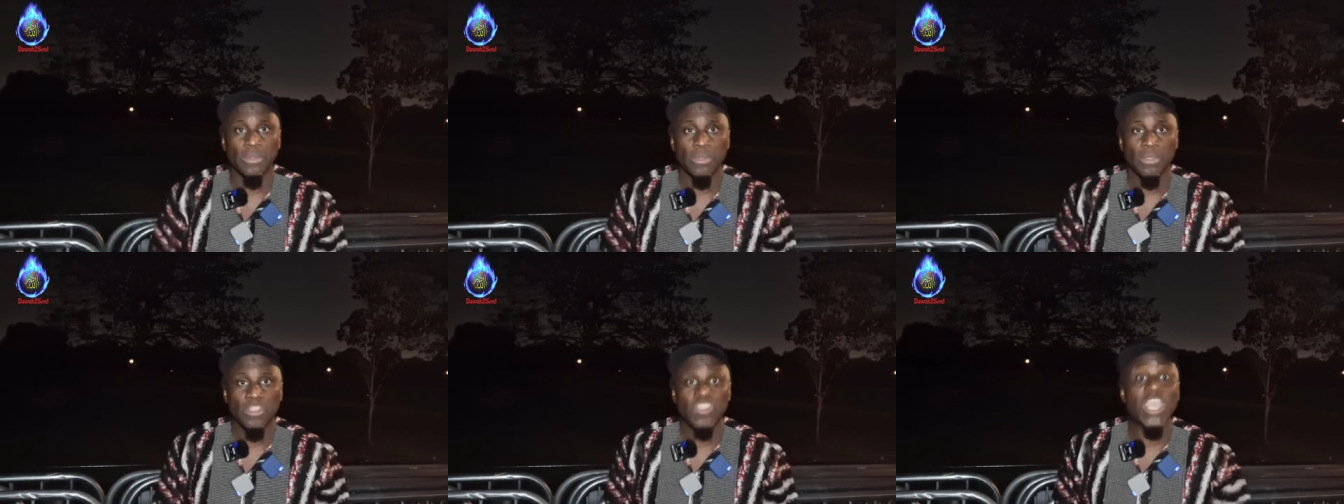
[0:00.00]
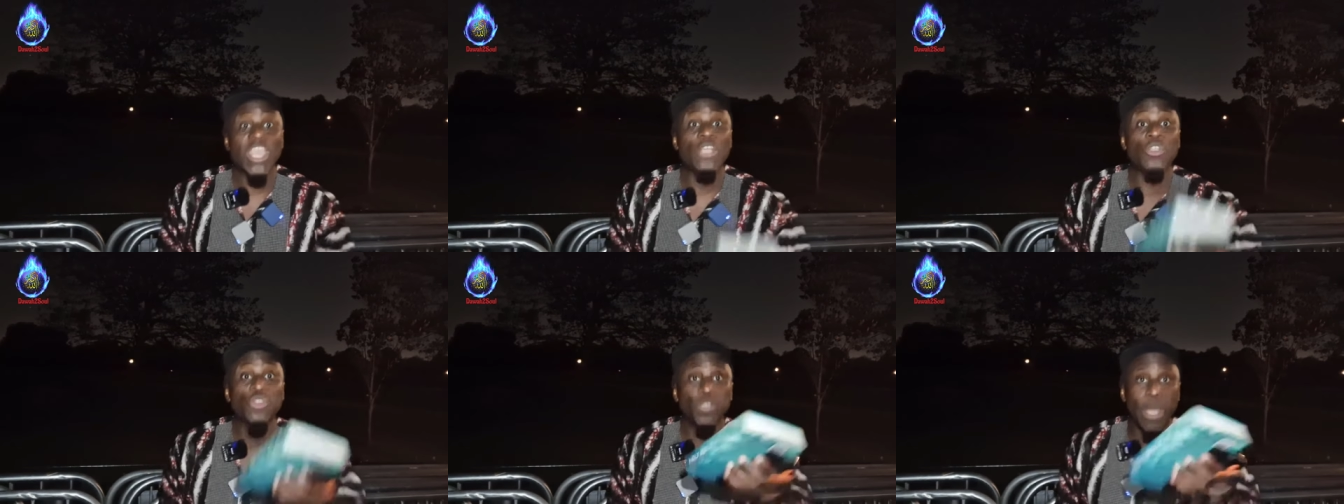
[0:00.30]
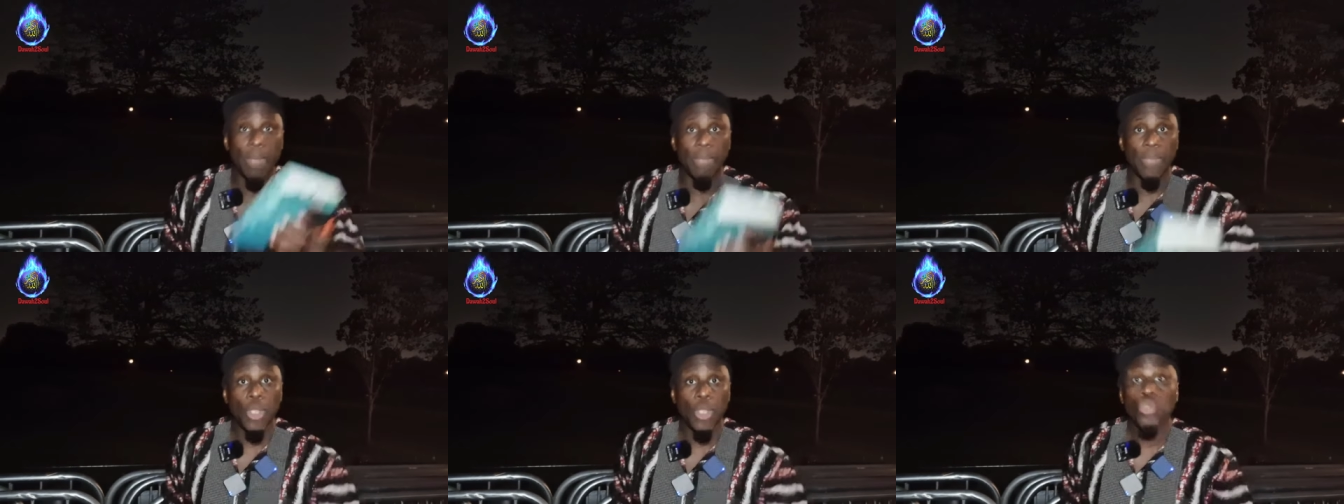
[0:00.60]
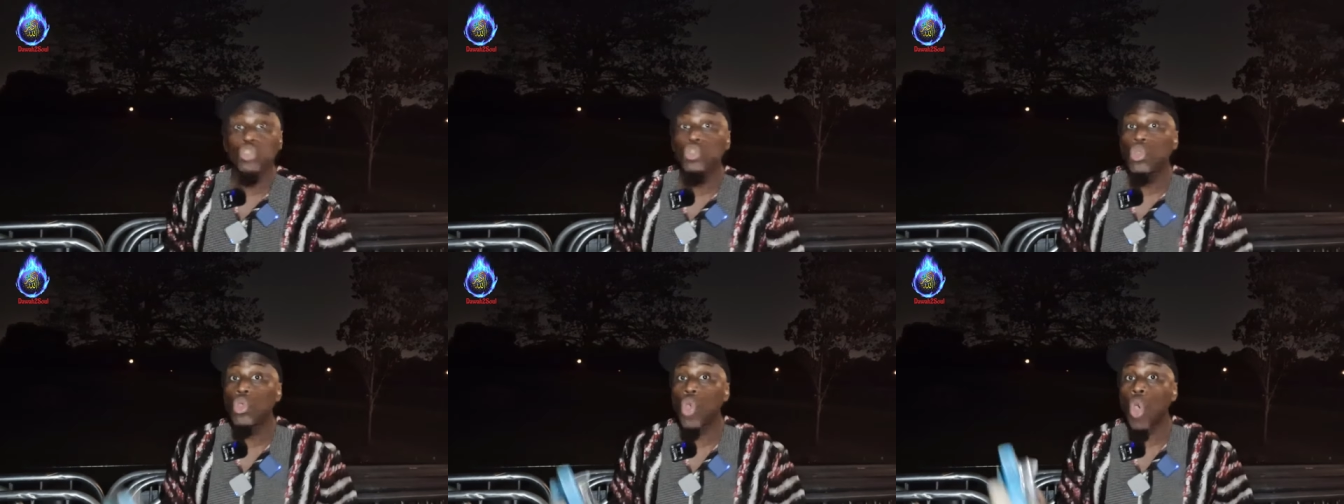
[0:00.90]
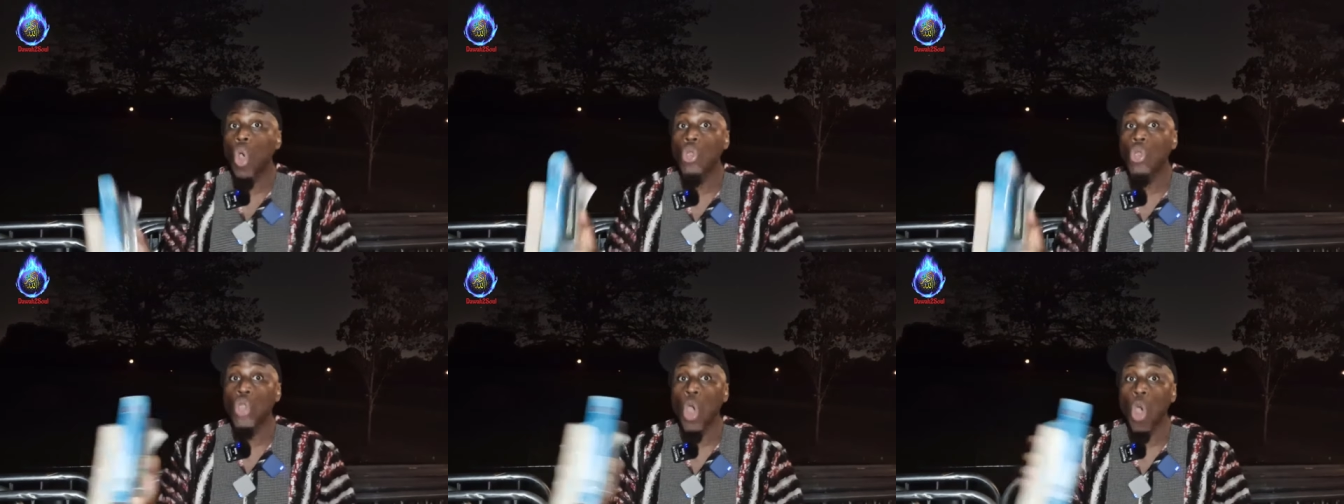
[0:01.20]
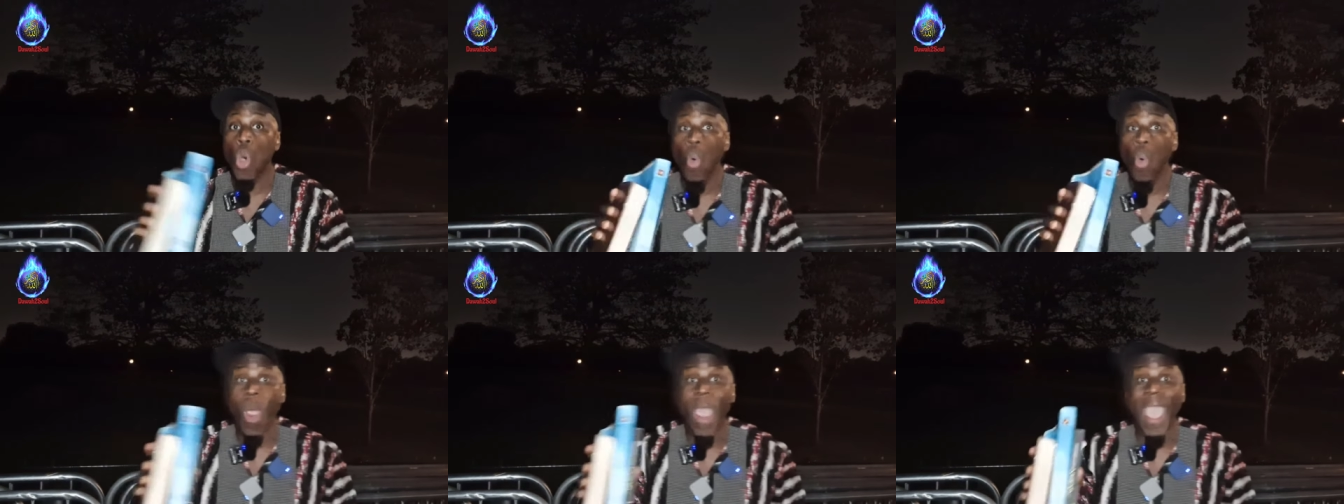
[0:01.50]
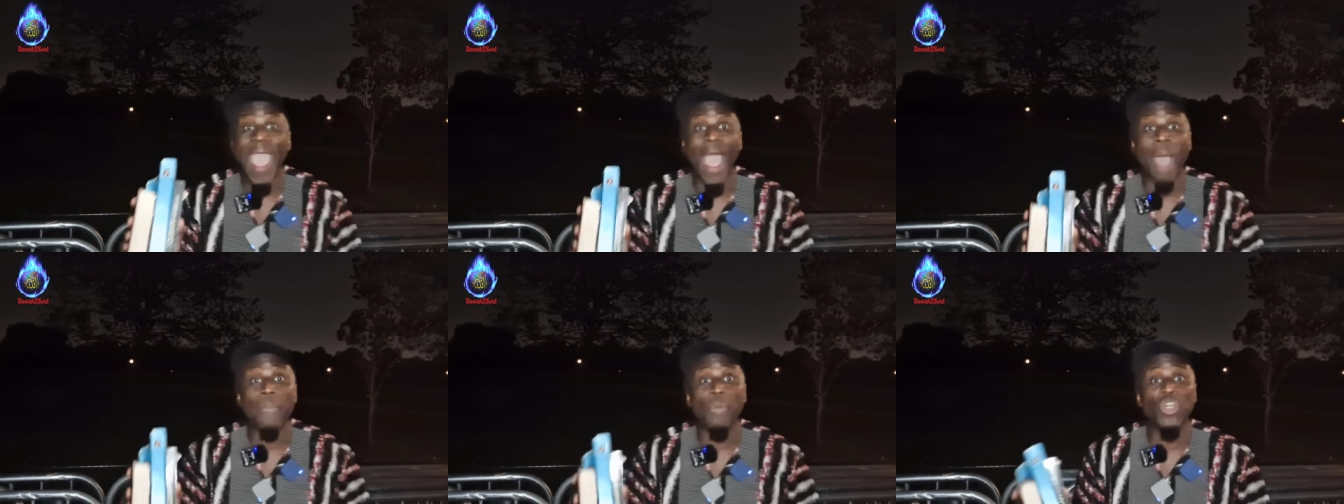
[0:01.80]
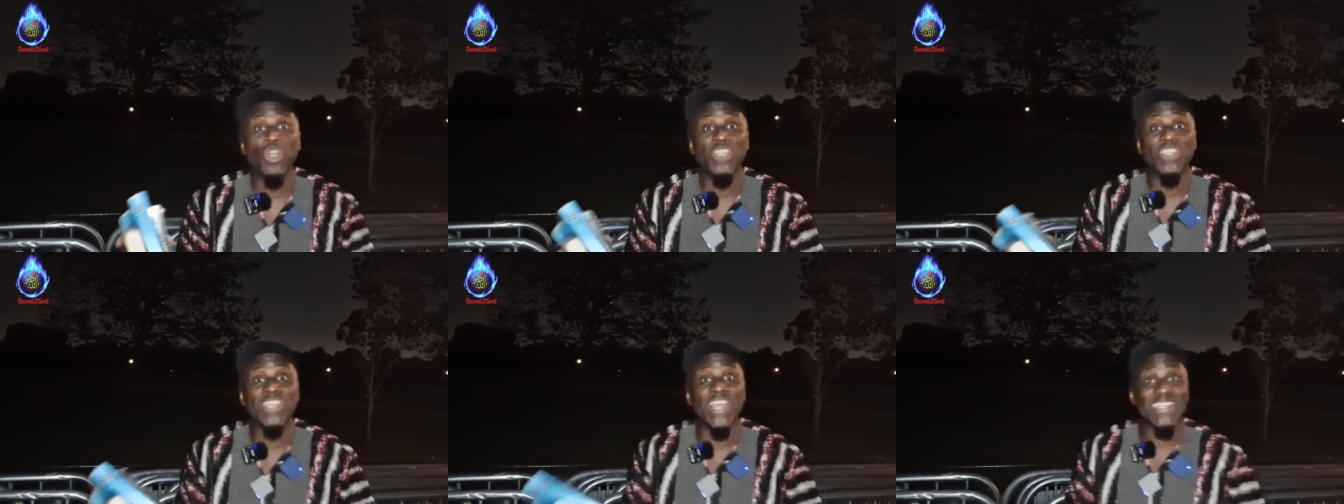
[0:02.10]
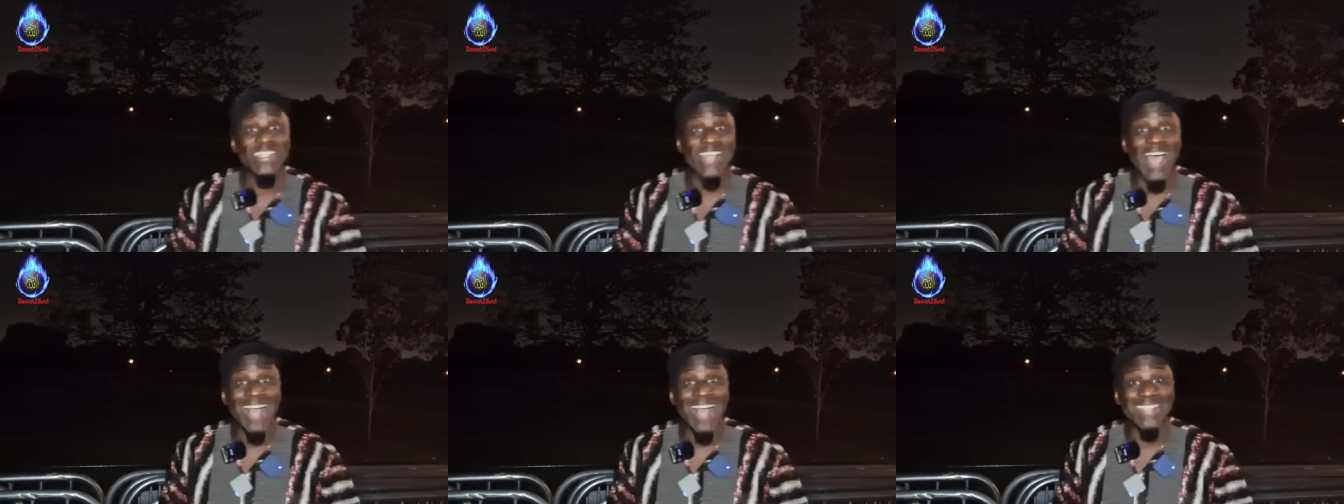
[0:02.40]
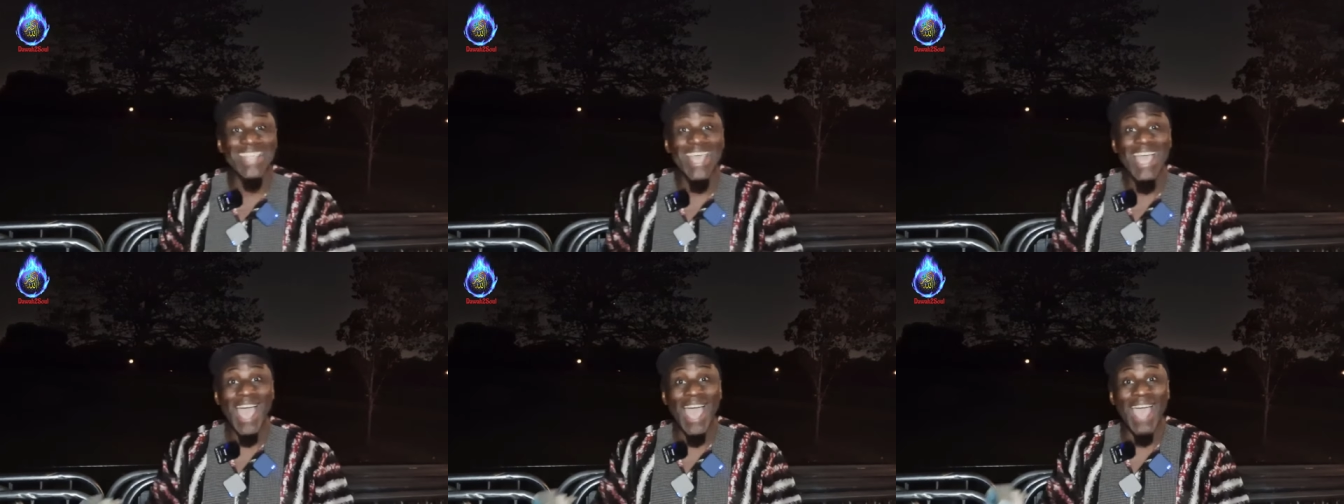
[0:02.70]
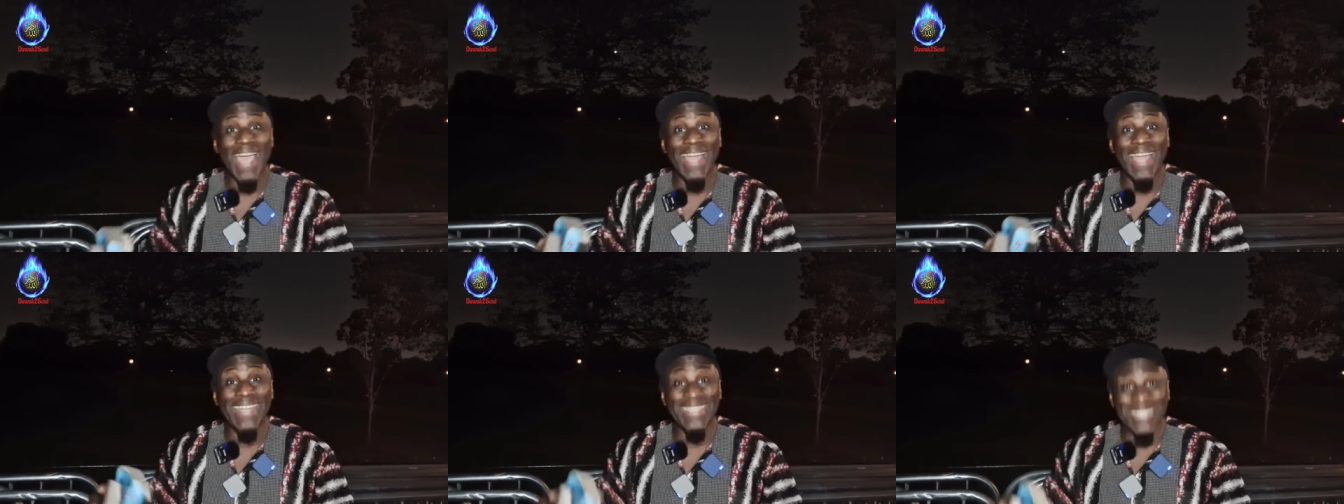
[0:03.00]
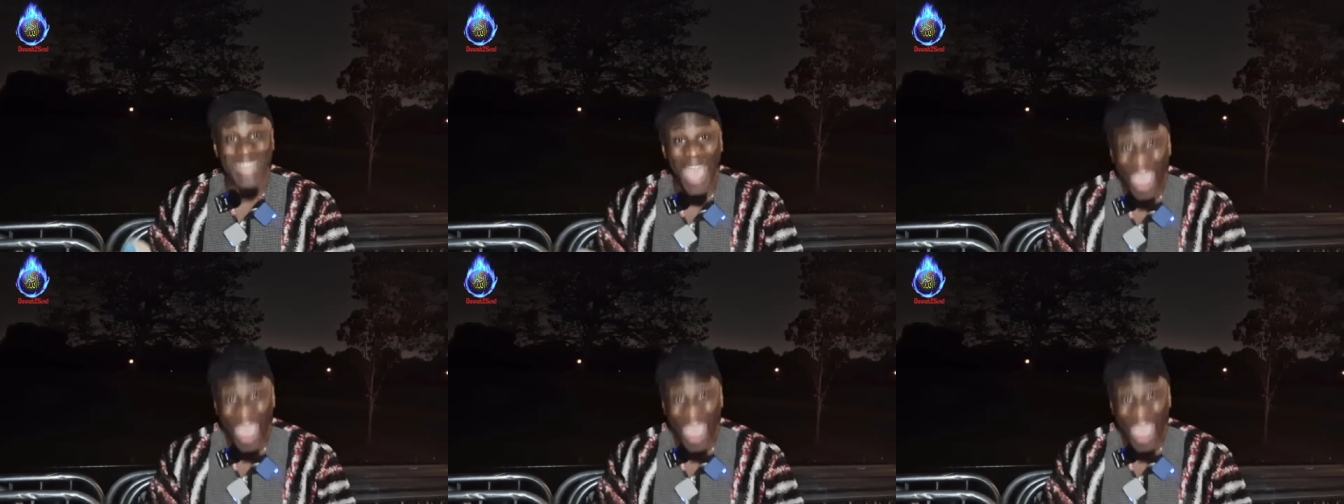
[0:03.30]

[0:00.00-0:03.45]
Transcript: saying to them, go nowhere among the Gentiles and